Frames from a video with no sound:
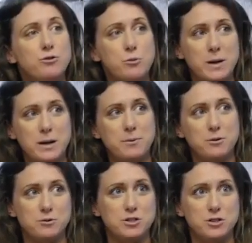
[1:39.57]
for
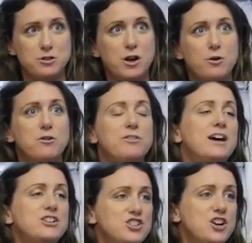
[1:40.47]
people to go on
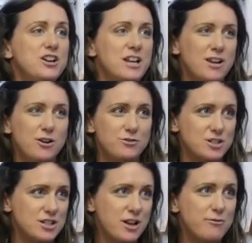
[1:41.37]
that journey of
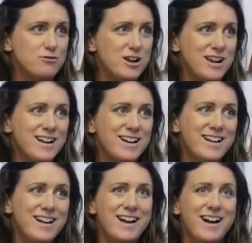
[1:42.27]
discovery.
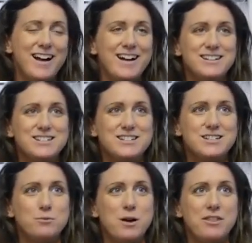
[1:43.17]
And
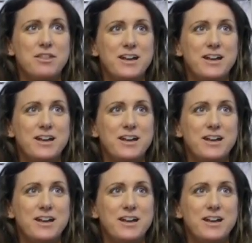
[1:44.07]
whether